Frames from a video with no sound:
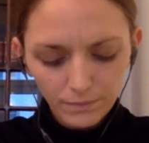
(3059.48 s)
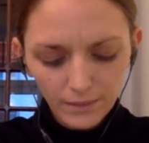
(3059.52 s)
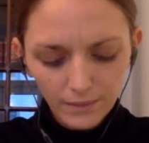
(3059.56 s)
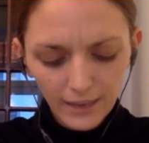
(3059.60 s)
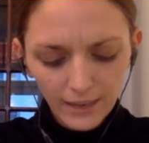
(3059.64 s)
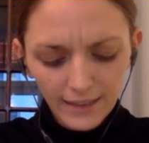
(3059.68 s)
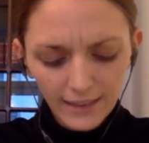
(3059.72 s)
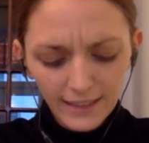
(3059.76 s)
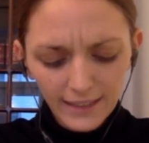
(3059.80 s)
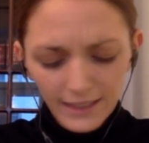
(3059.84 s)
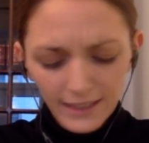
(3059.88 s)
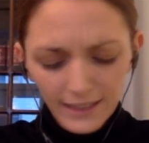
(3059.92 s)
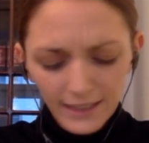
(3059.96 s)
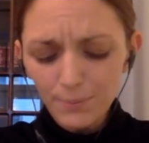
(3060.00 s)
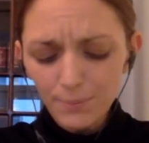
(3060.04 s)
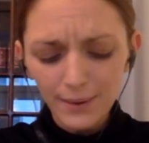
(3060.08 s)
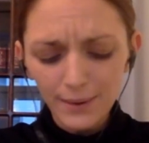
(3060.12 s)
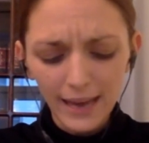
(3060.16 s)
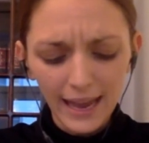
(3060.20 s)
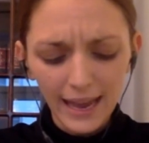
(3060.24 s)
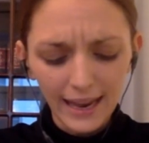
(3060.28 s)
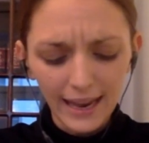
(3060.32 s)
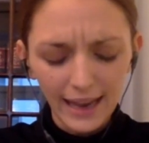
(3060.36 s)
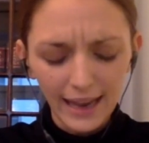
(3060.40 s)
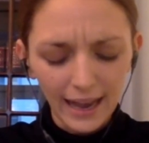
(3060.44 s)
didn't
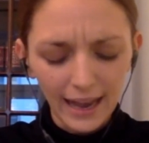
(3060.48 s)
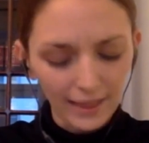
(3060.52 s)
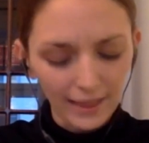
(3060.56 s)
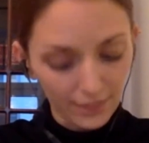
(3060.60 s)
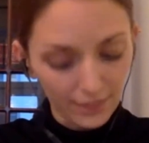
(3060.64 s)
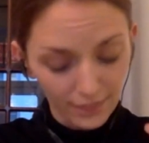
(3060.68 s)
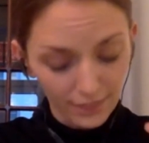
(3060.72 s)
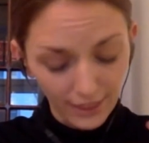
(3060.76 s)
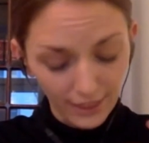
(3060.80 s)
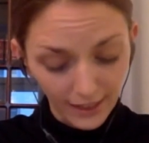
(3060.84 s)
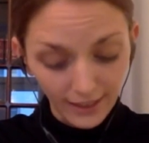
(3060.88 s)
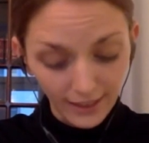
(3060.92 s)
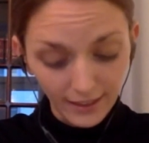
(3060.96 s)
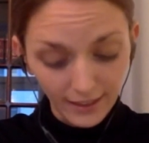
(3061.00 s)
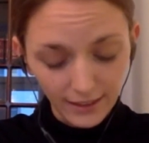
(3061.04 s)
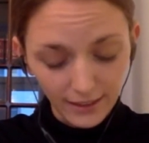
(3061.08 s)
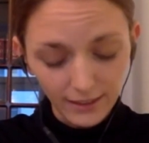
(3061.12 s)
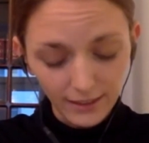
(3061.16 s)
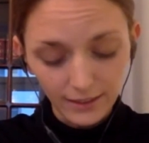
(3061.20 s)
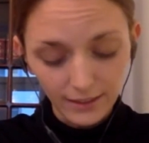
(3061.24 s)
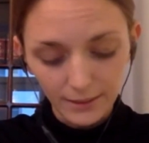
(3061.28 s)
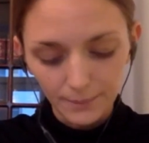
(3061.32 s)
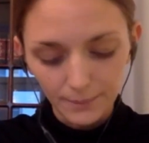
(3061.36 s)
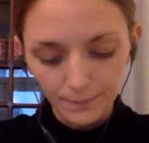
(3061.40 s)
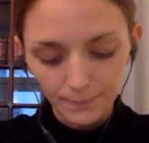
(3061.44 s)
play, I think,
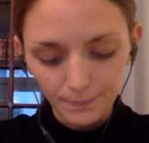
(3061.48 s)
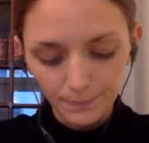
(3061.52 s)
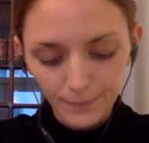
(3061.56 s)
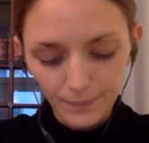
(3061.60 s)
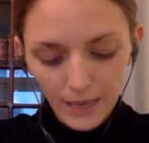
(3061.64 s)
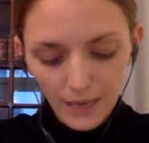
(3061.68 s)
a